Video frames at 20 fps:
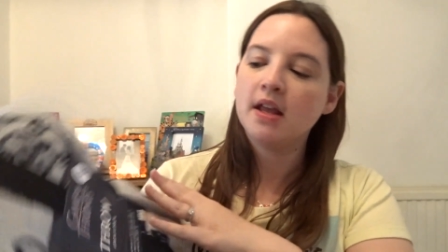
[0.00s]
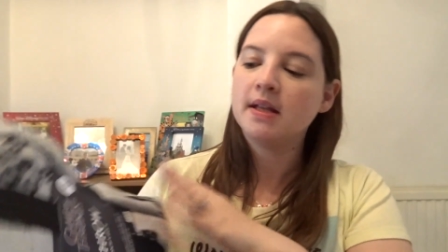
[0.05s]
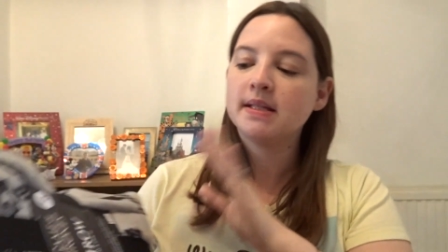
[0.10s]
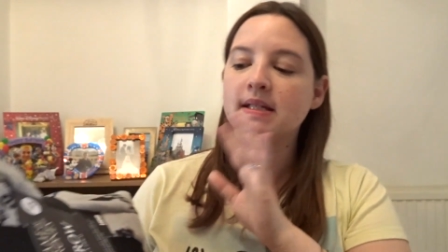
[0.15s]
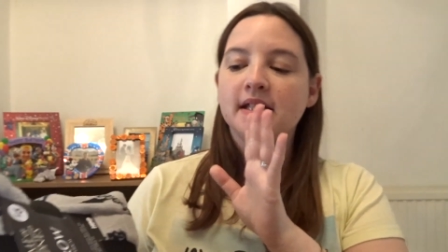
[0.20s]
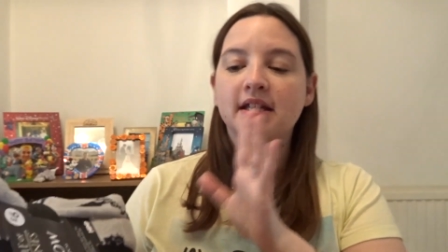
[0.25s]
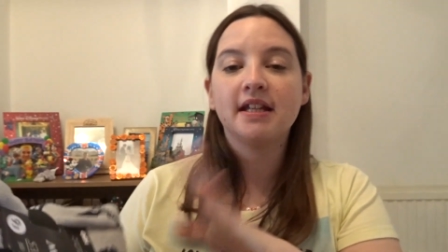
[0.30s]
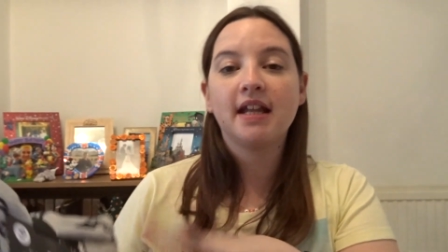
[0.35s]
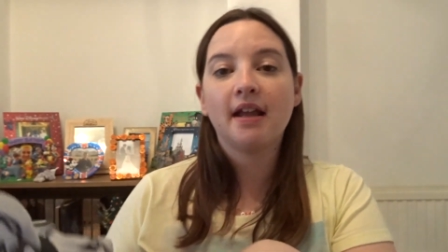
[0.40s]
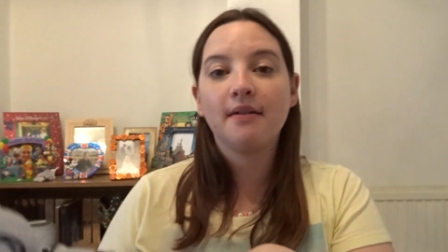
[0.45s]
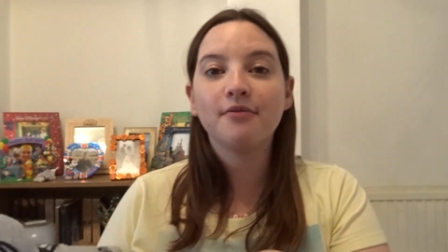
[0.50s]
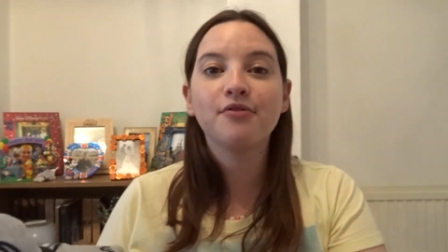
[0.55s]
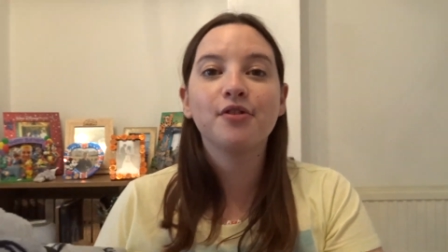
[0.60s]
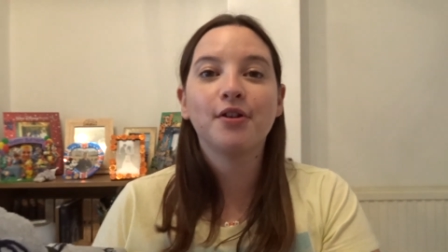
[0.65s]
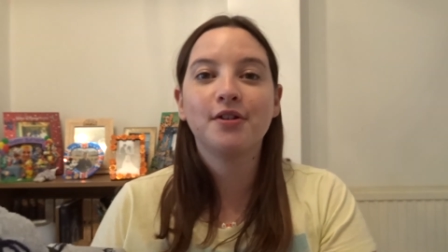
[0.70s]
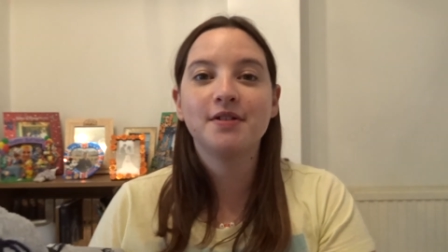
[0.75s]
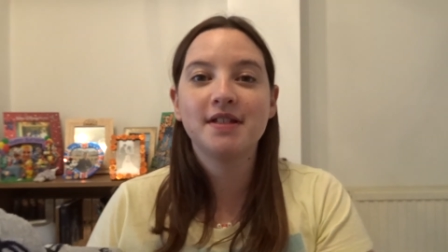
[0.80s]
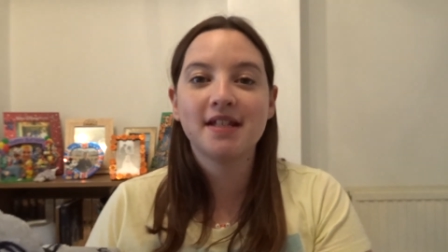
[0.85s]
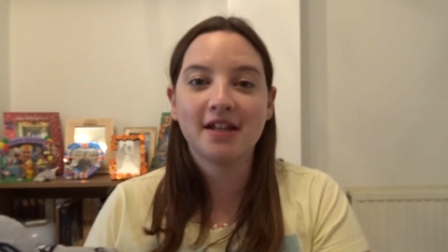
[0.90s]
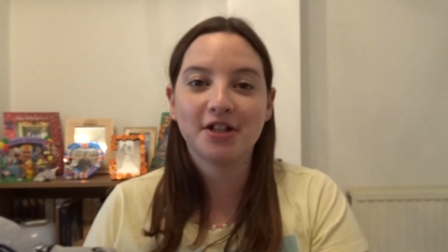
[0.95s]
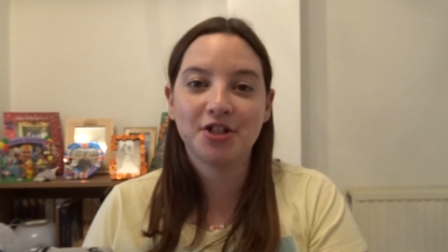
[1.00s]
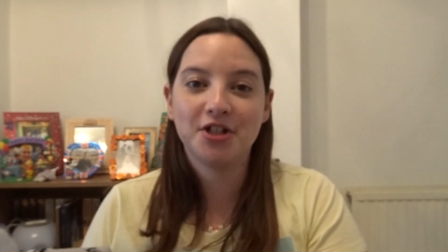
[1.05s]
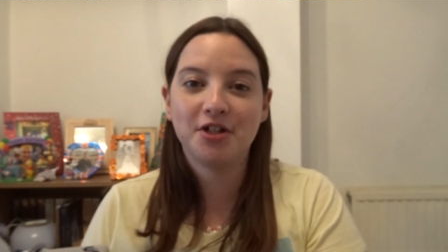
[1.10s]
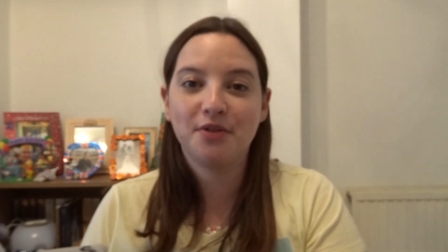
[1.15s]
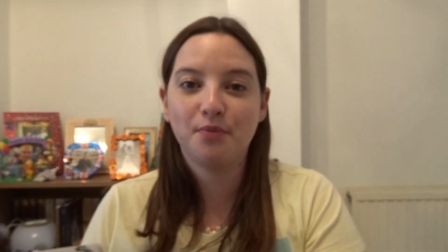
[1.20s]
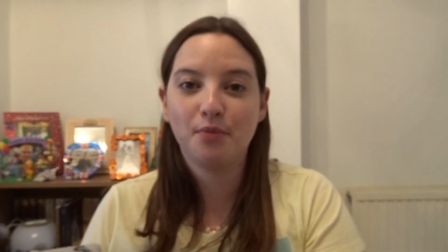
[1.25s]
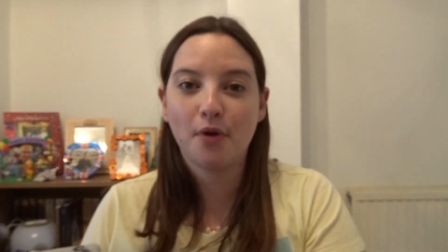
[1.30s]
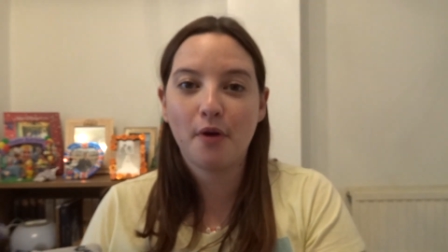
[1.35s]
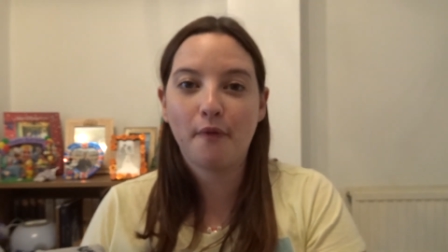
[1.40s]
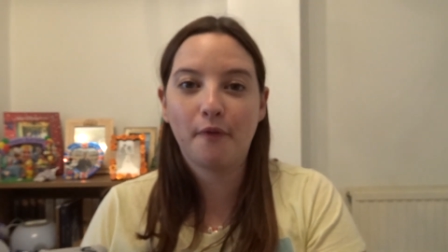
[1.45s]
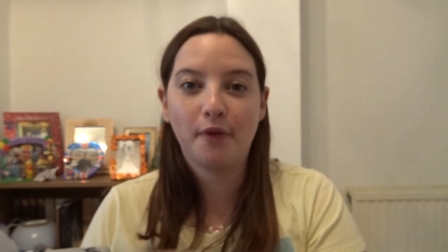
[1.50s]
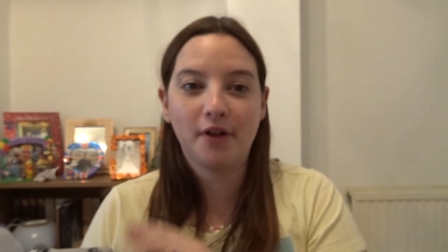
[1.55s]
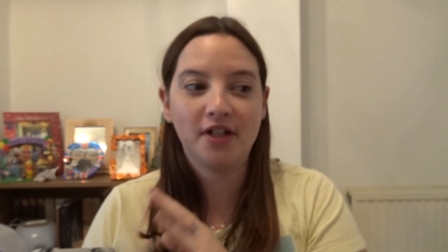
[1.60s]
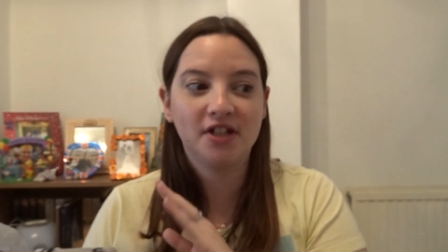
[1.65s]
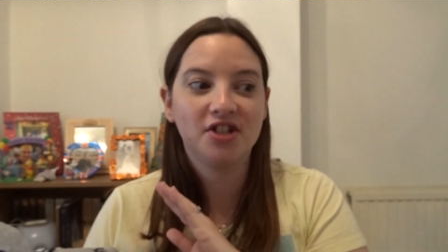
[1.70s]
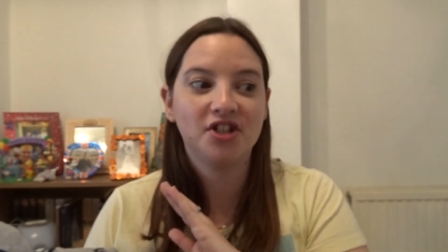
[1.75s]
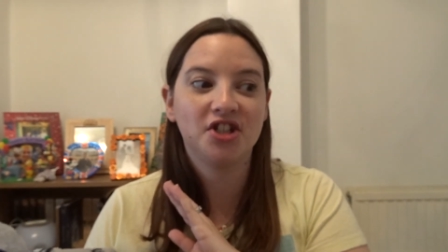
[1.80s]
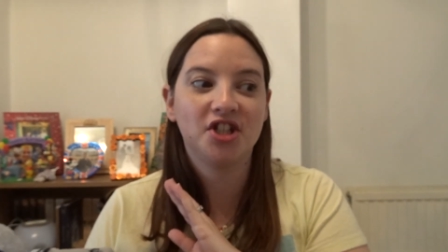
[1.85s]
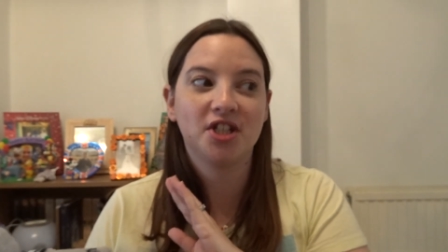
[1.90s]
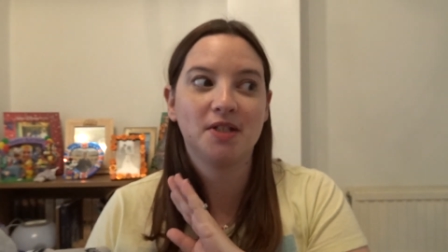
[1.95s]
So the Game of Thrones section in Watford
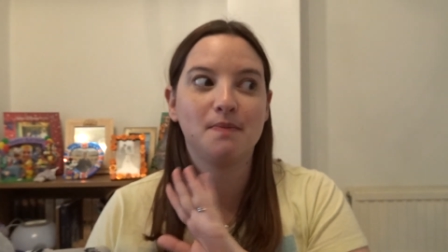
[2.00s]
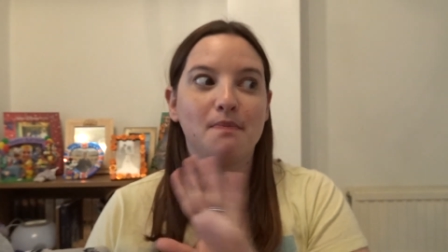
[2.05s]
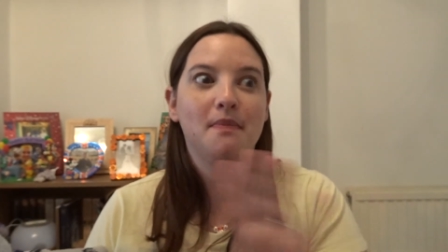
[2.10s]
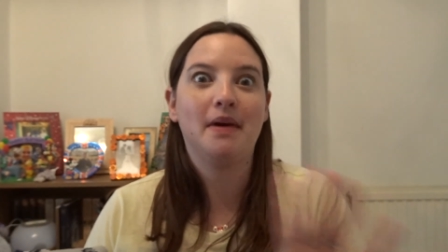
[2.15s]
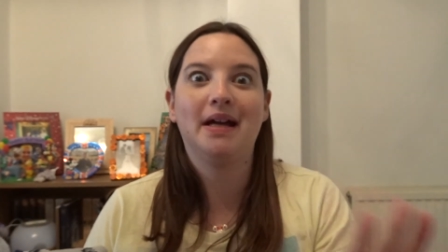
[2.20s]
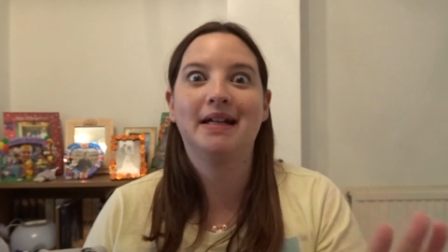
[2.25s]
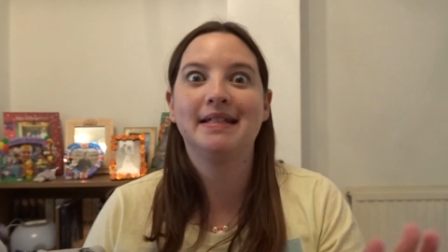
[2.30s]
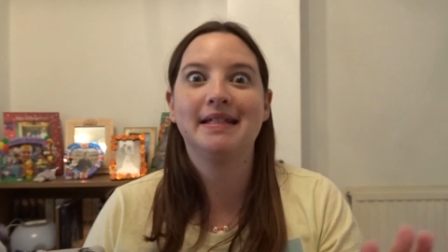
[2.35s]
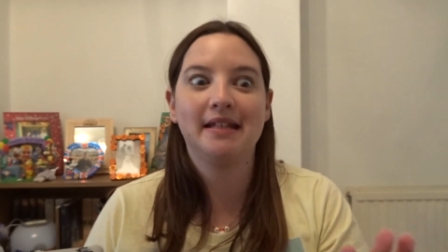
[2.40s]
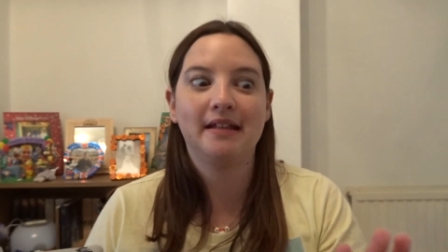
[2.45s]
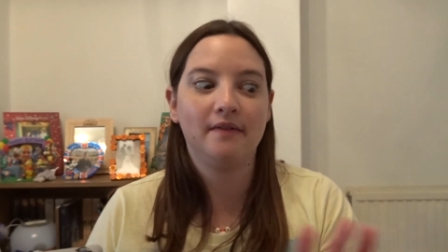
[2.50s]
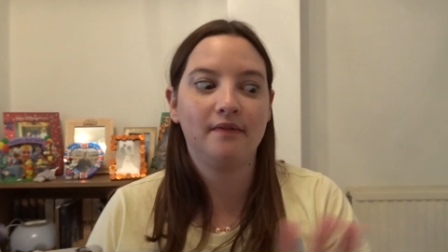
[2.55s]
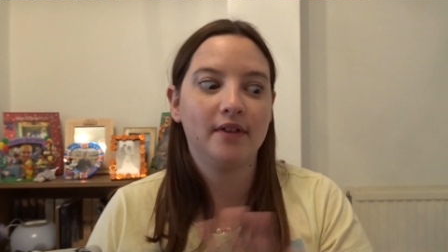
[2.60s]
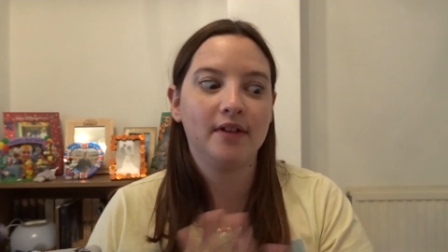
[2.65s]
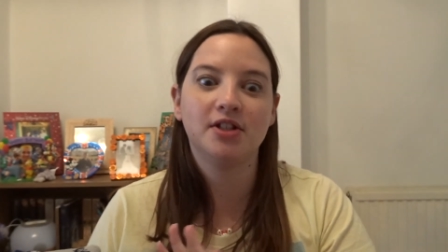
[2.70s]
is just massive.